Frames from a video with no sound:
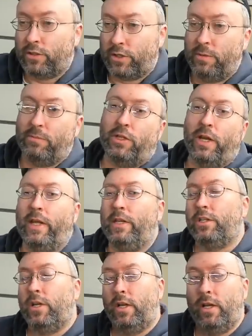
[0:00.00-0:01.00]
shim
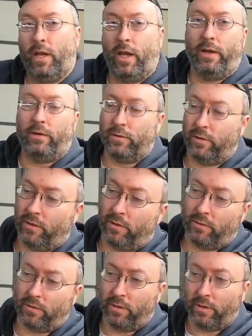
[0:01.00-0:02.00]
change, I don't
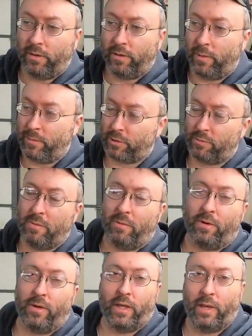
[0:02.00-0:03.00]
know. That must be
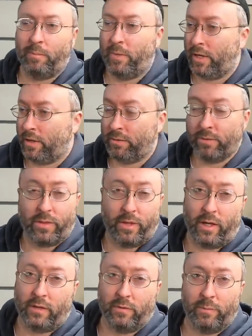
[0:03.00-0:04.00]
more of that math with
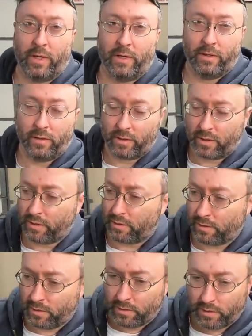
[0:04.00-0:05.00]
the alphabet in it again.